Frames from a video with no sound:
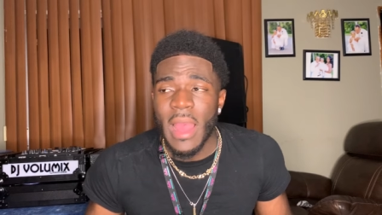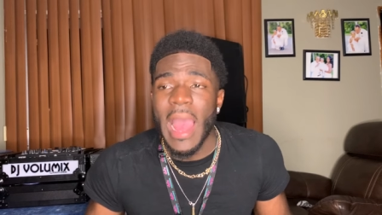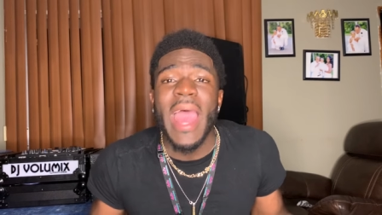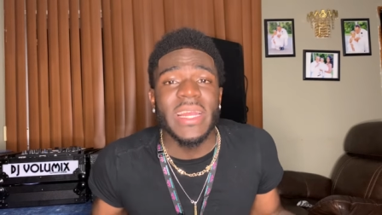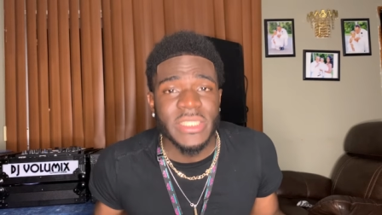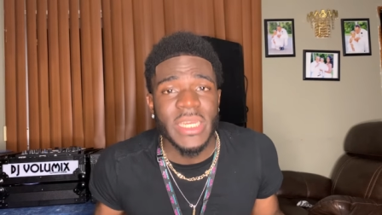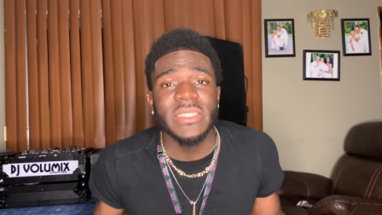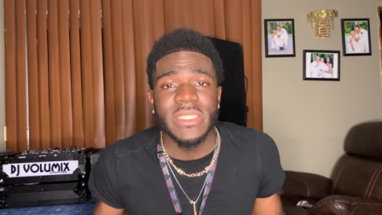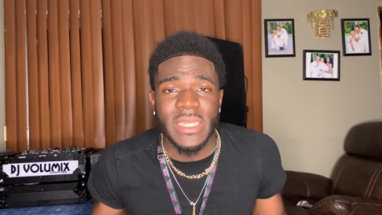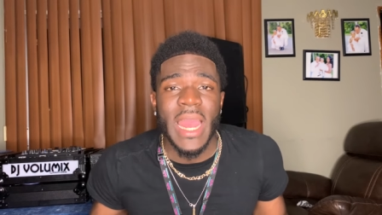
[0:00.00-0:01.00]
I had
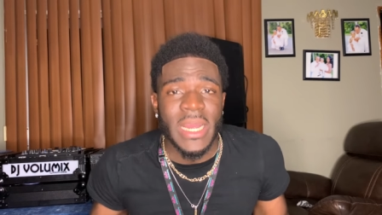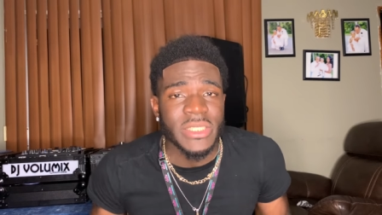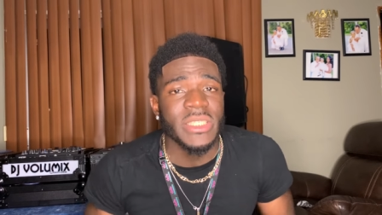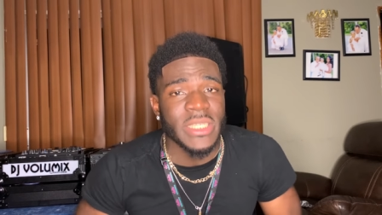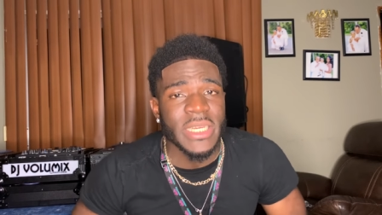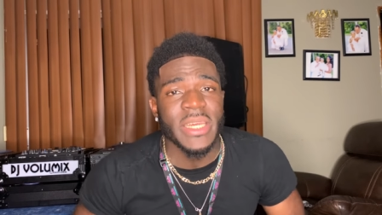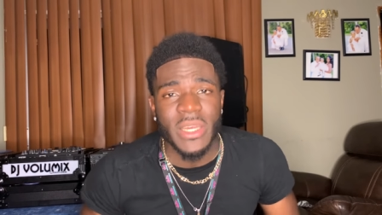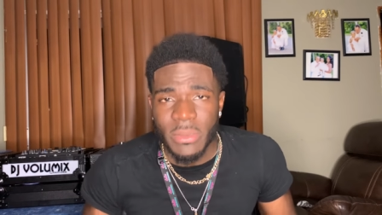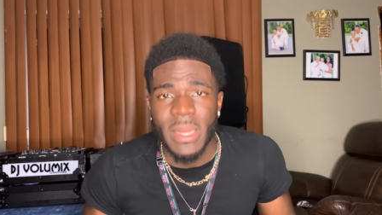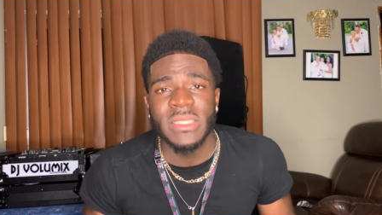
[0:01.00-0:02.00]
chances to actually did
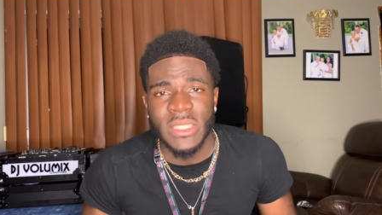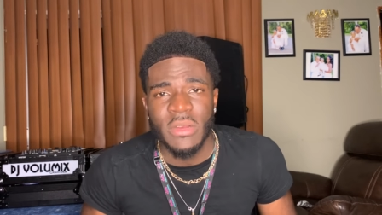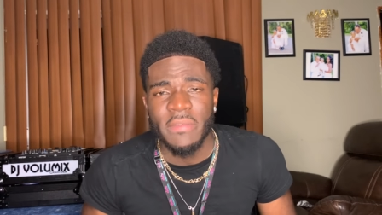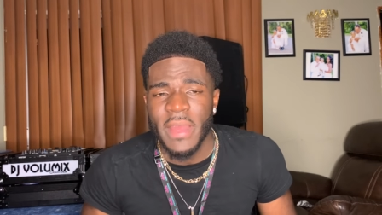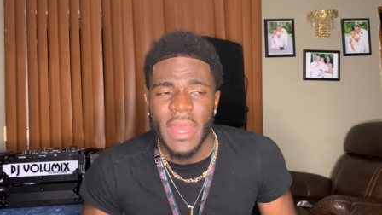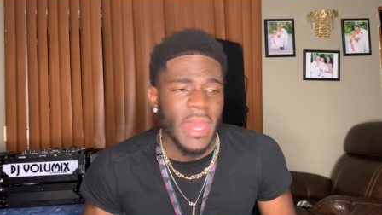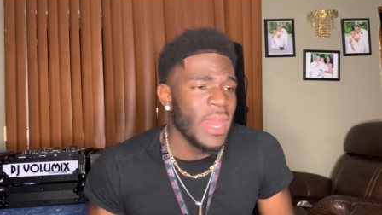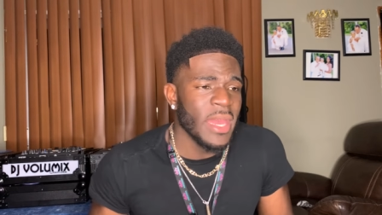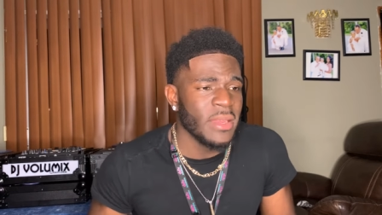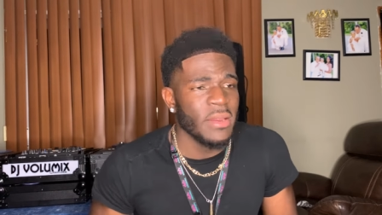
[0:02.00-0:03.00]
kill myself,
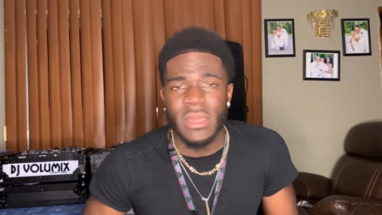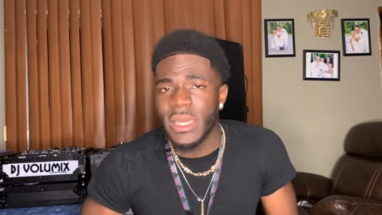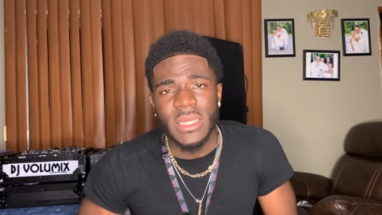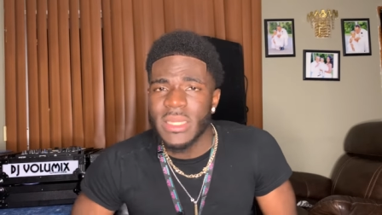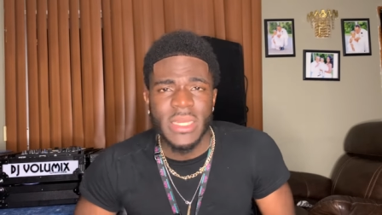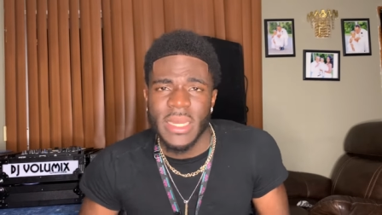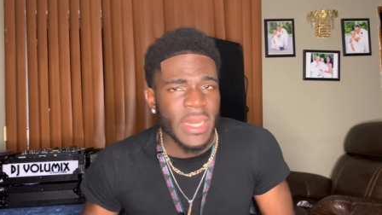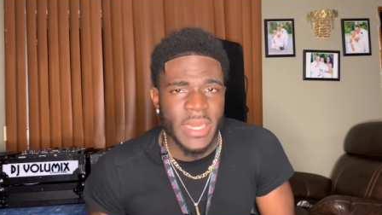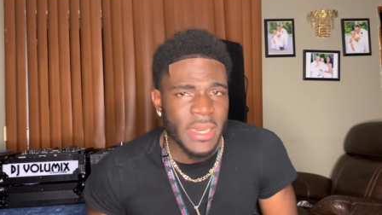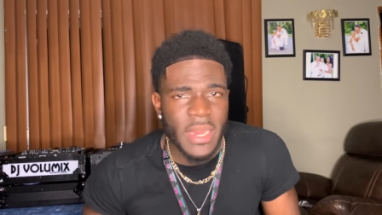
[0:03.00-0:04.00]
and luckily it
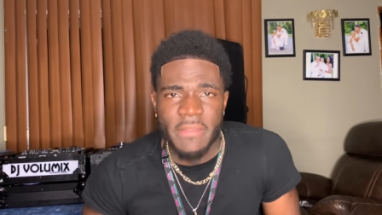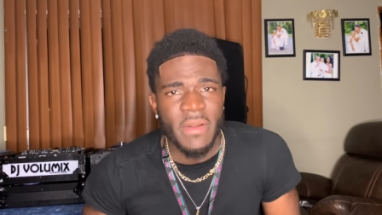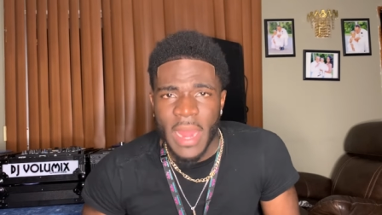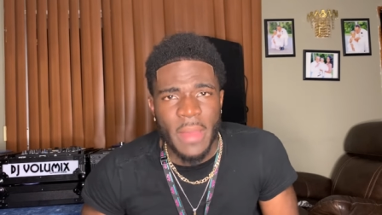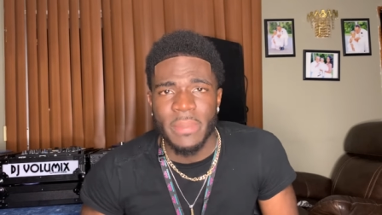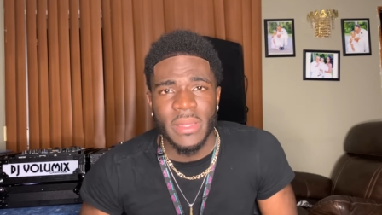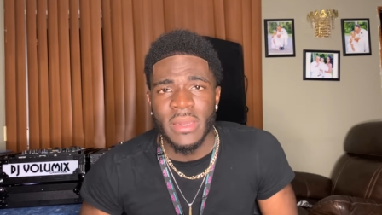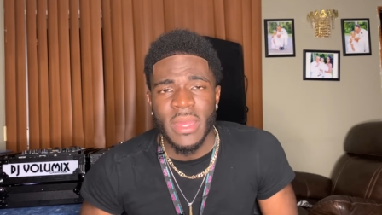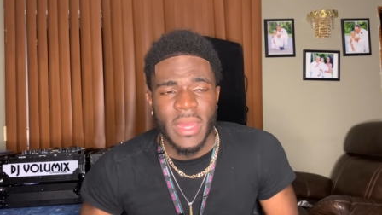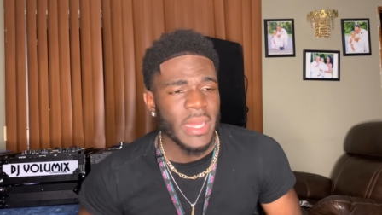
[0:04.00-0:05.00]
didn't never happen.
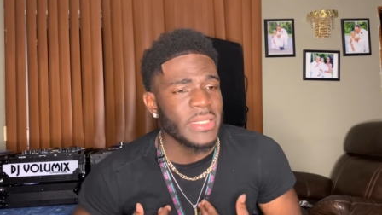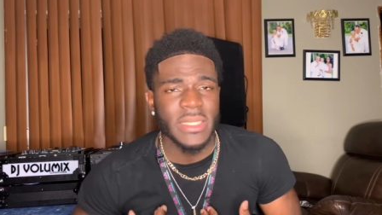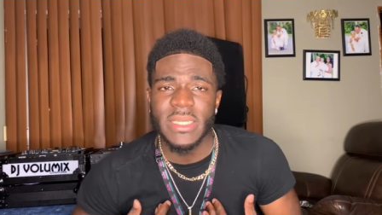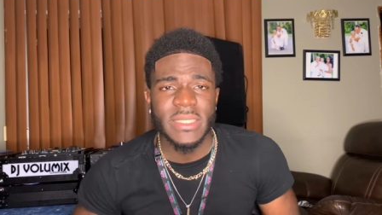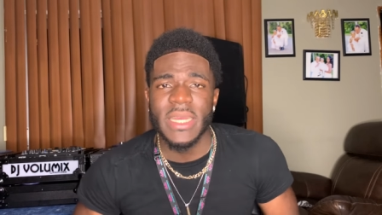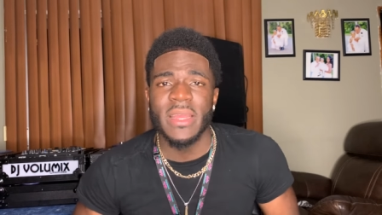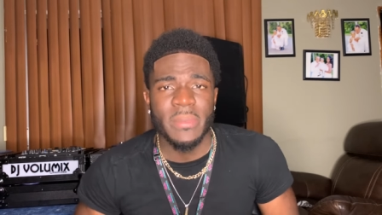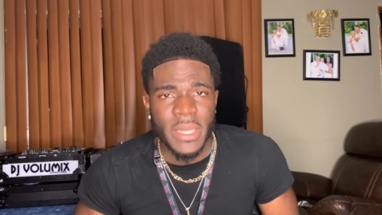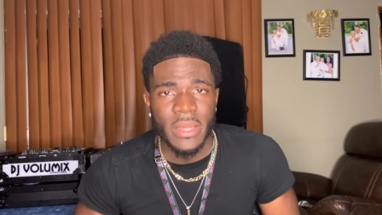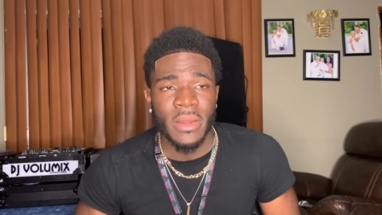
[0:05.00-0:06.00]
And to this day, I'm
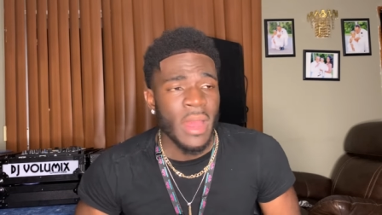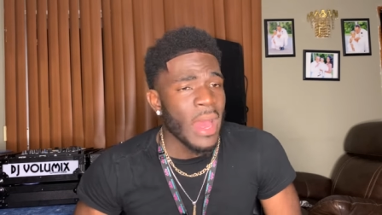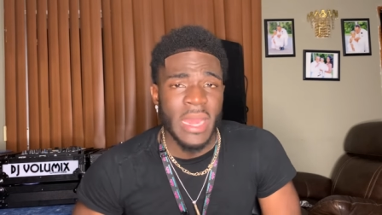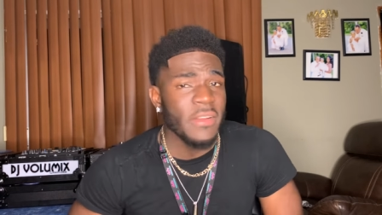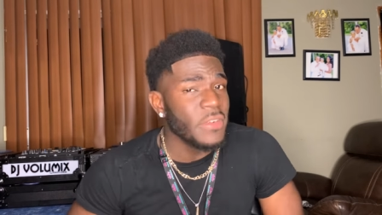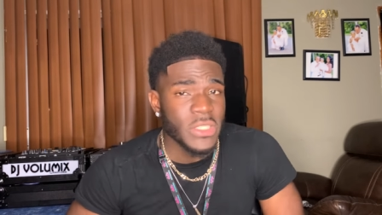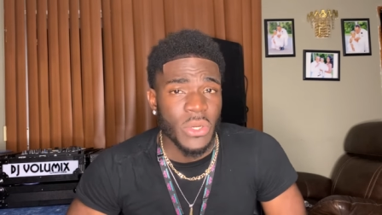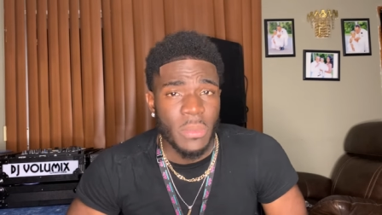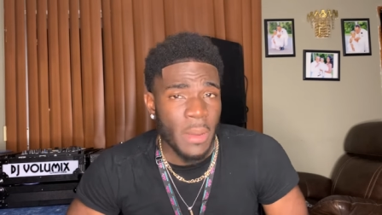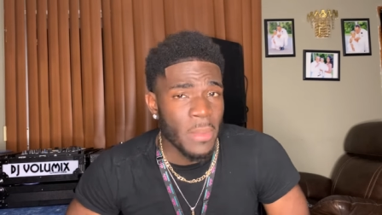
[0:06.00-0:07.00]
here. I never told
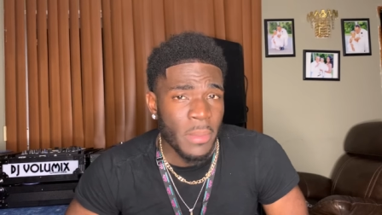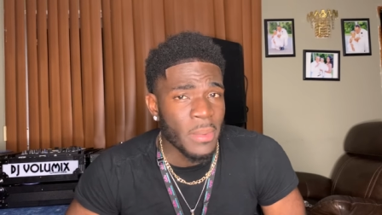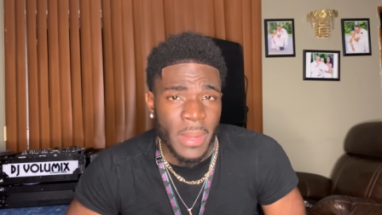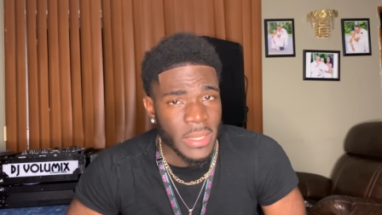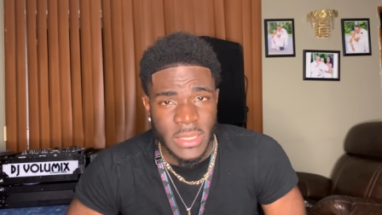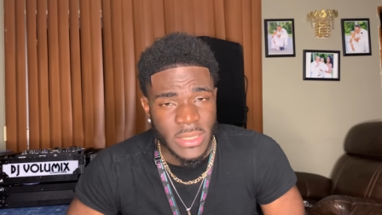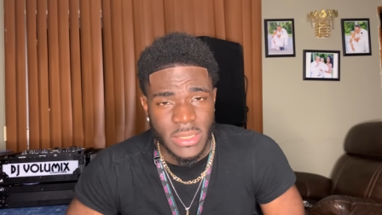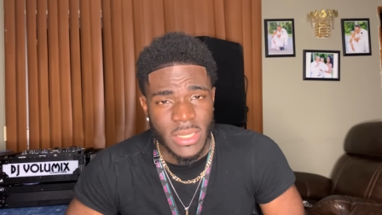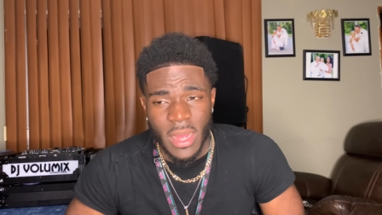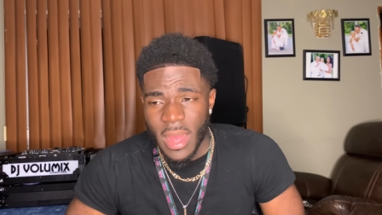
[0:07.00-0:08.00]
my mom about this.
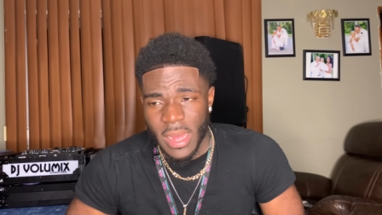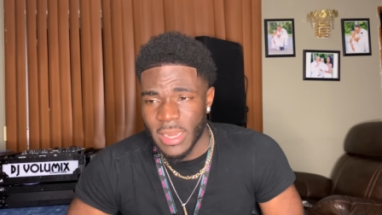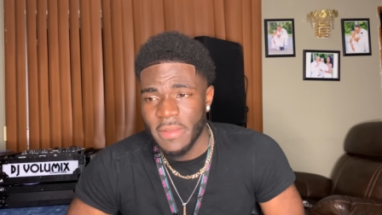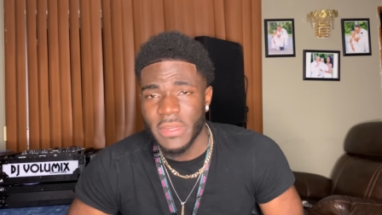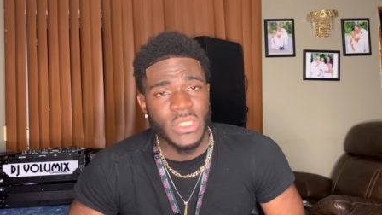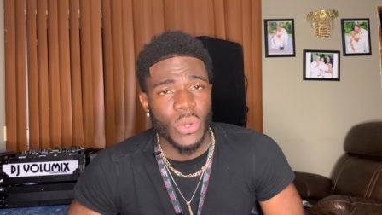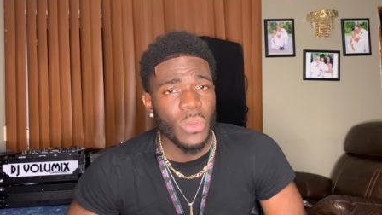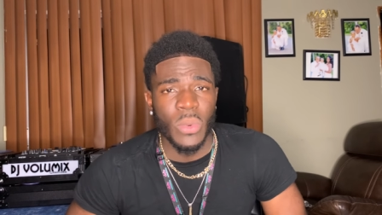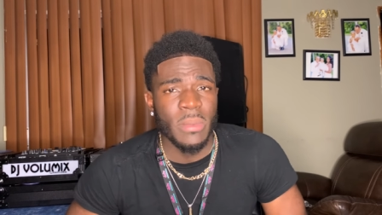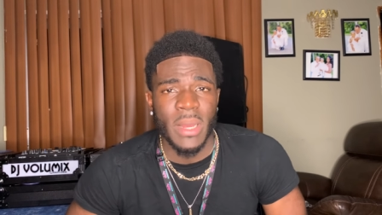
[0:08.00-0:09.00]
I never told
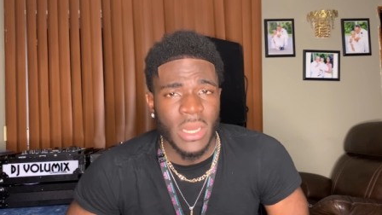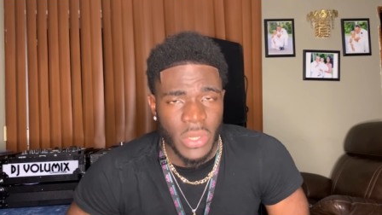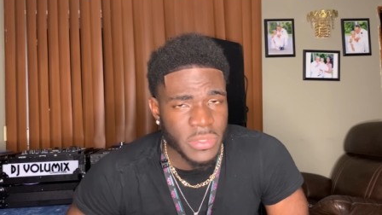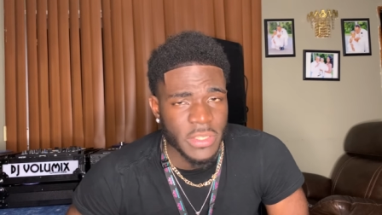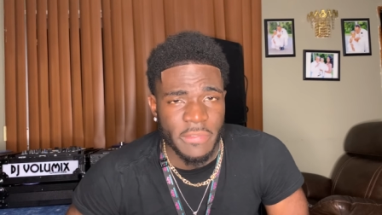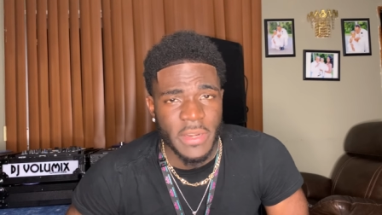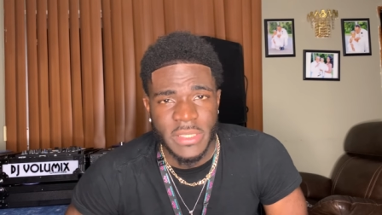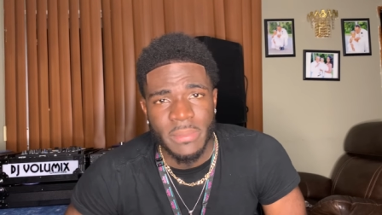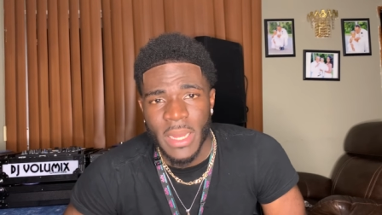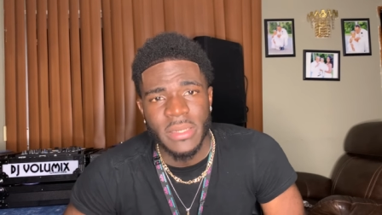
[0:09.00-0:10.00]
one of my closest friends
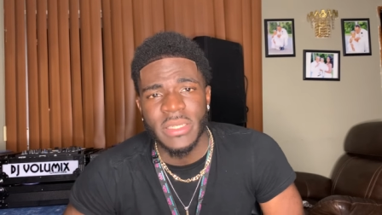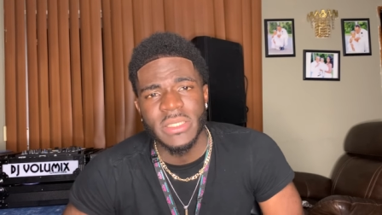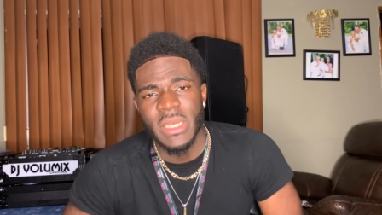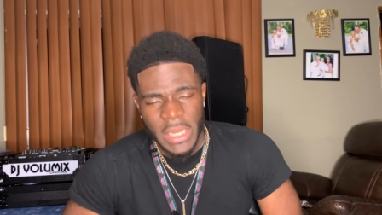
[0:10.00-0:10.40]
about this.